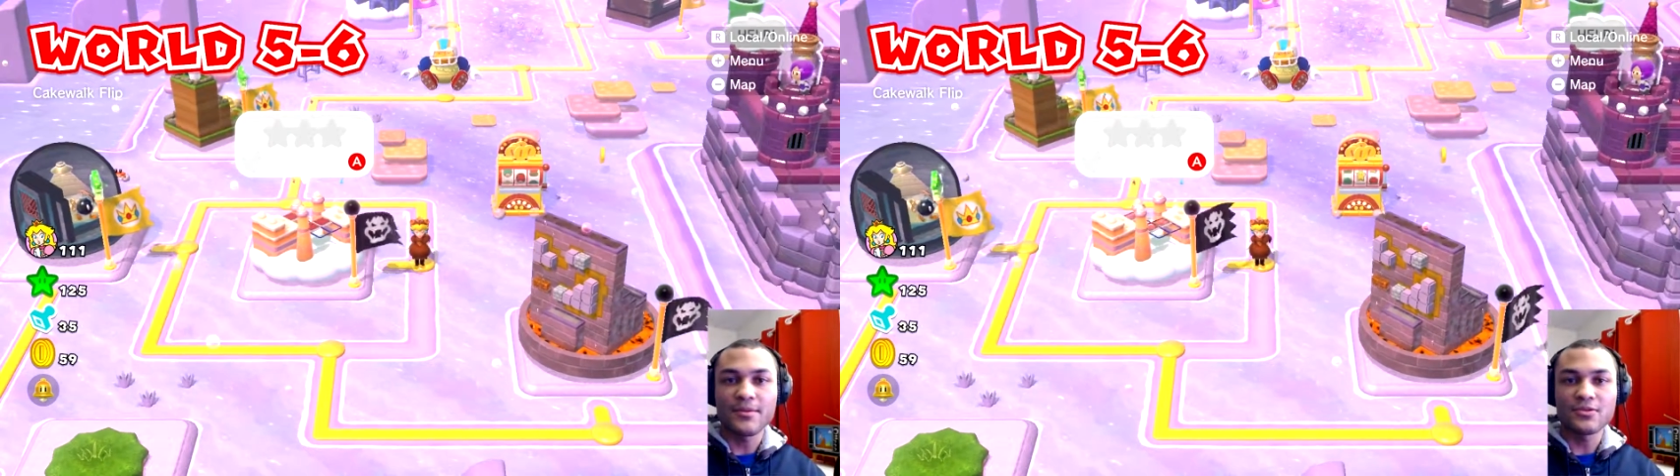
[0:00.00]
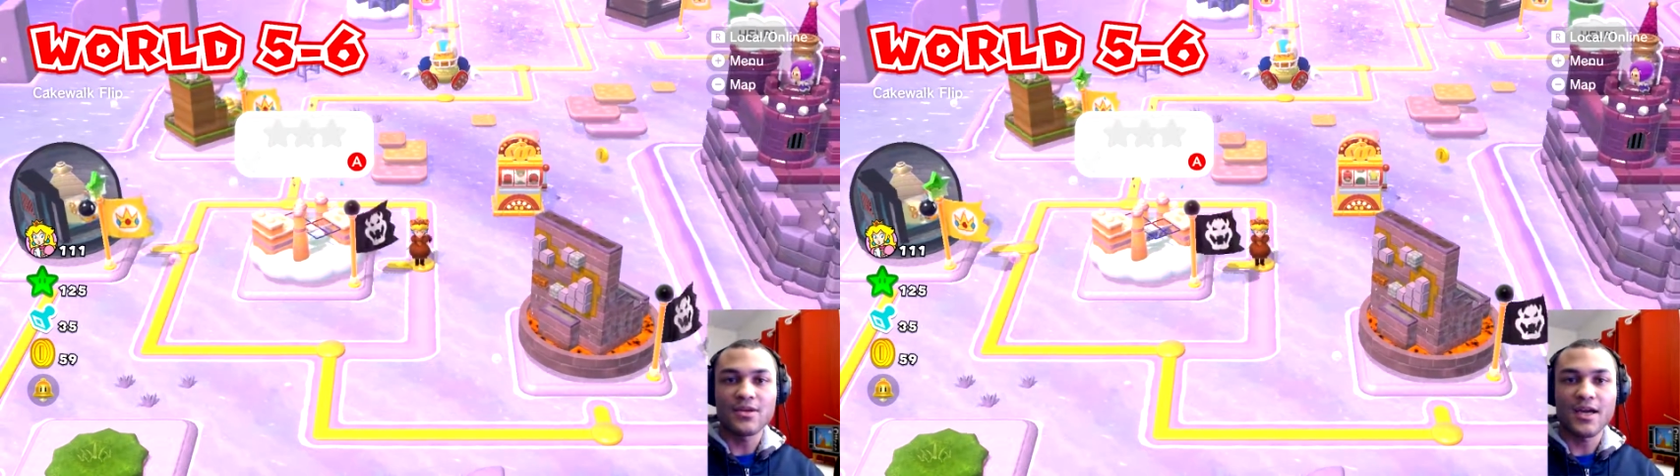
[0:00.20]
but
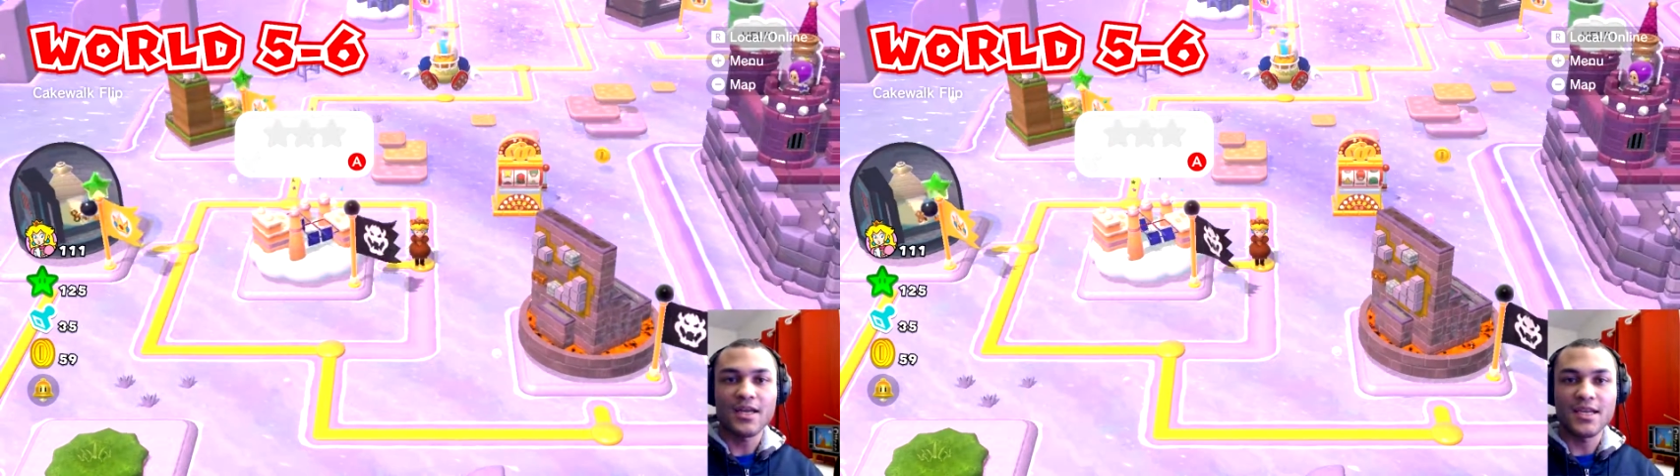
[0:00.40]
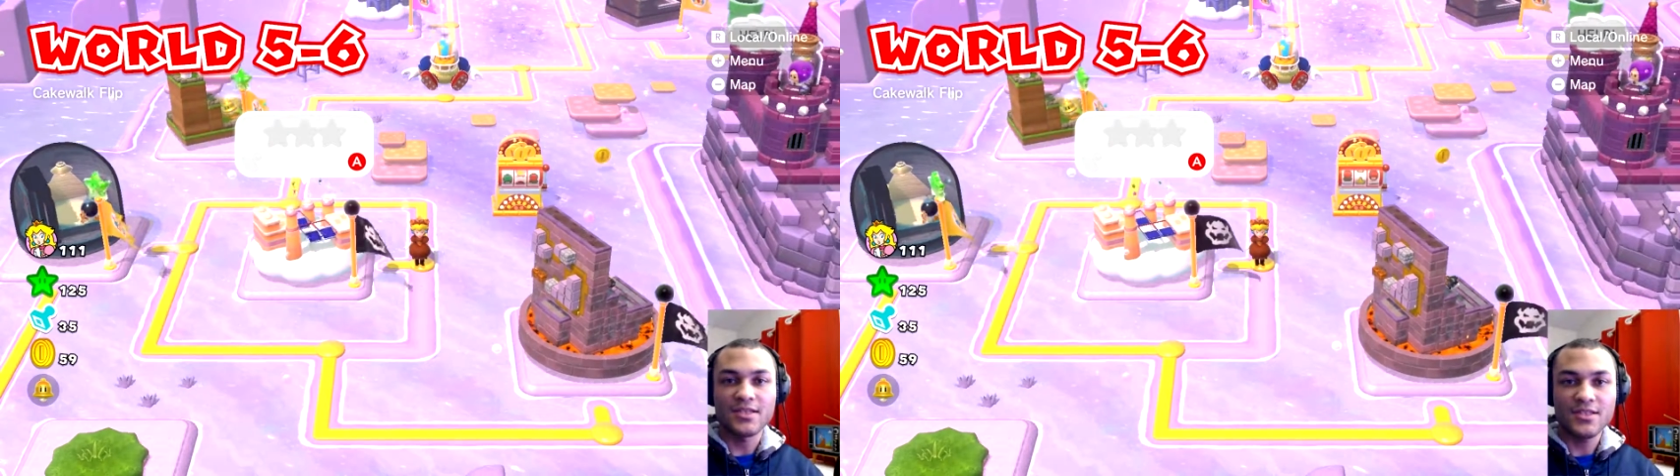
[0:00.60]
I'll be doing
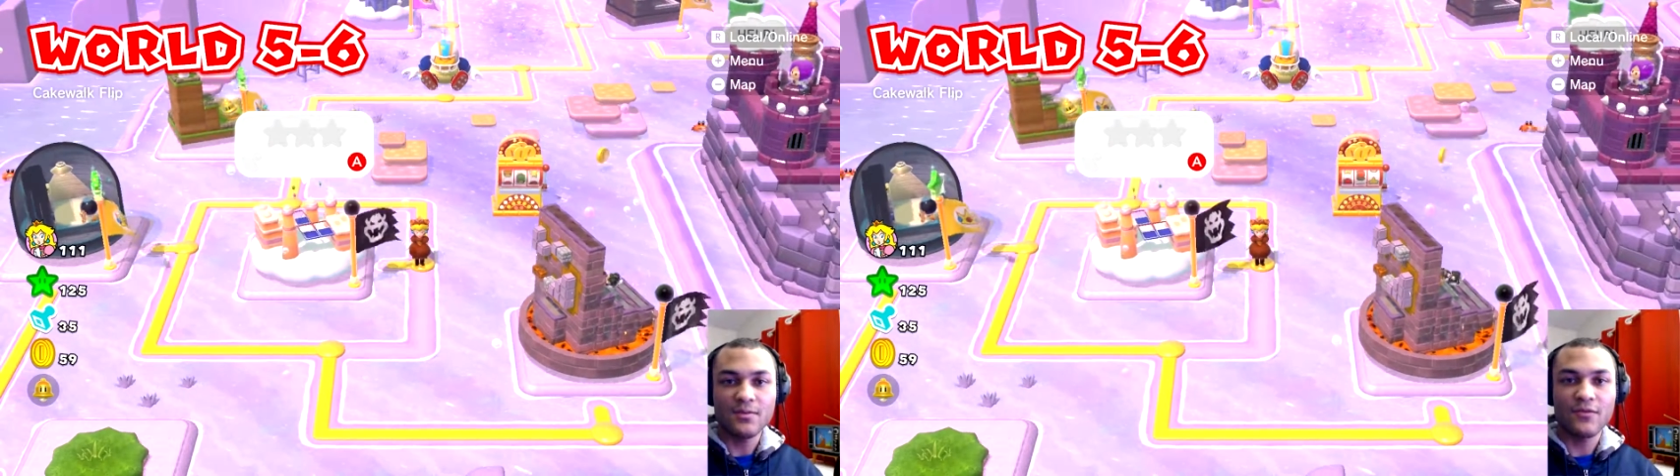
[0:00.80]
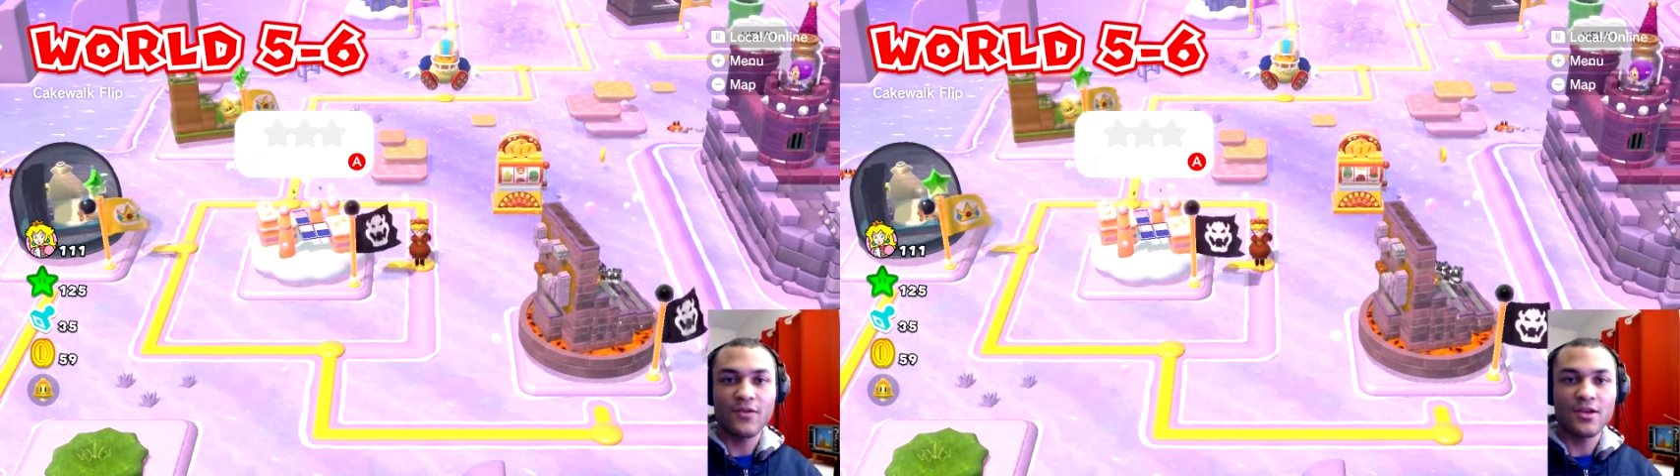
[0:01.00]
that in a
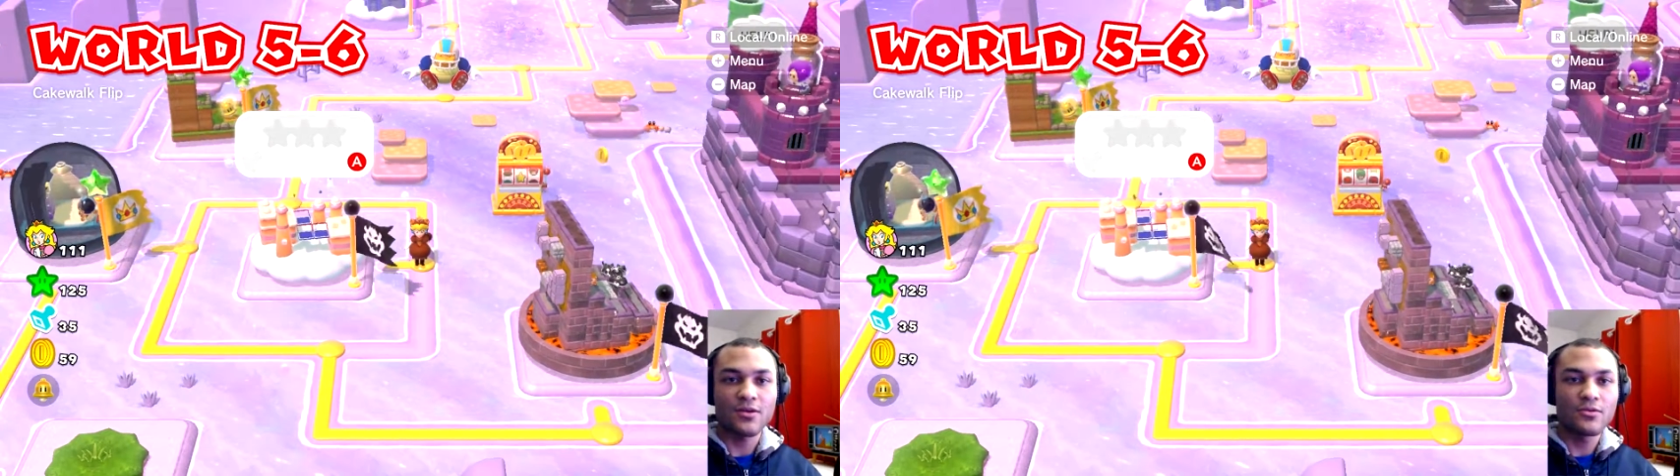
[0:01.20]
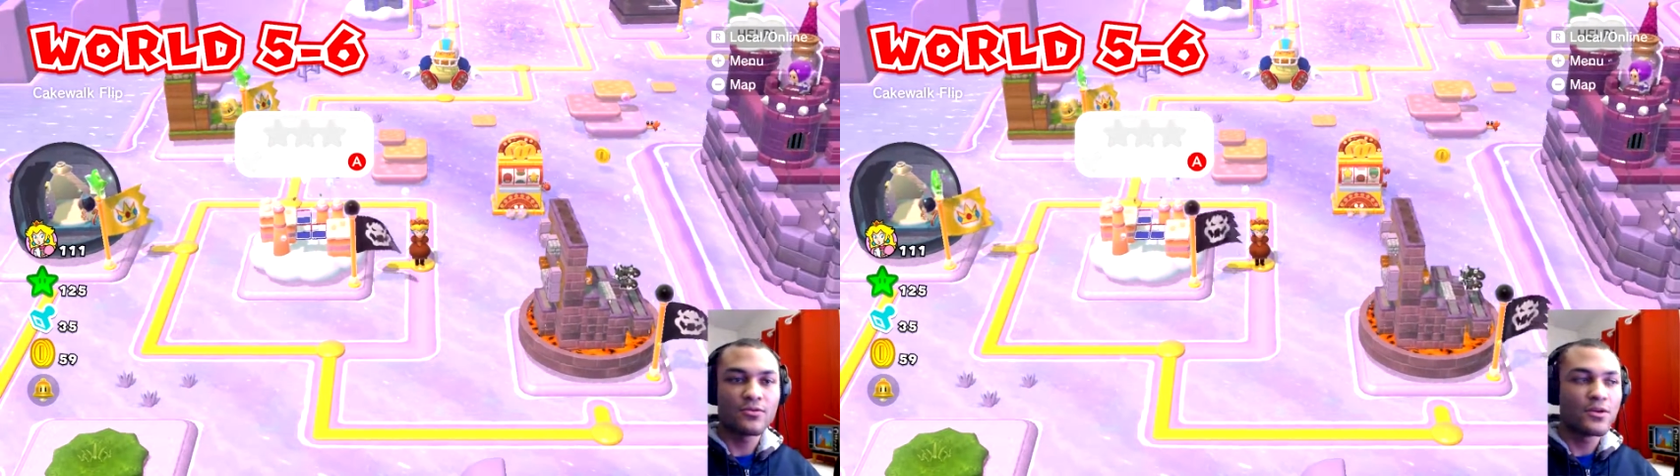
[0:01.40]
separate
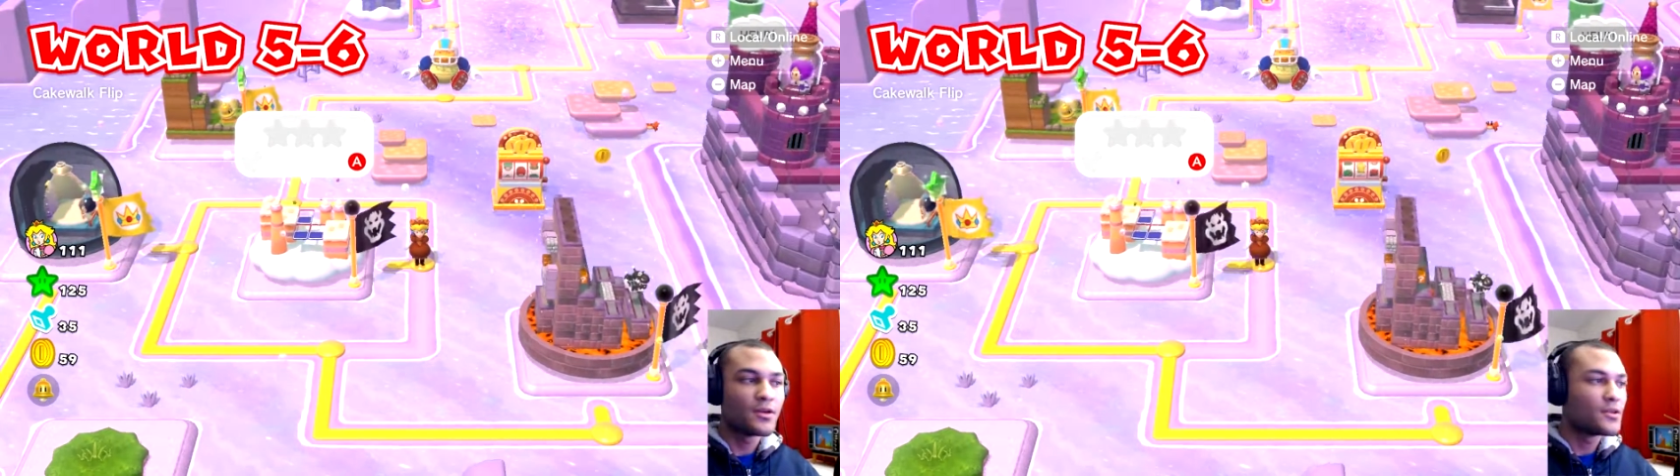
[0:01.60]
video.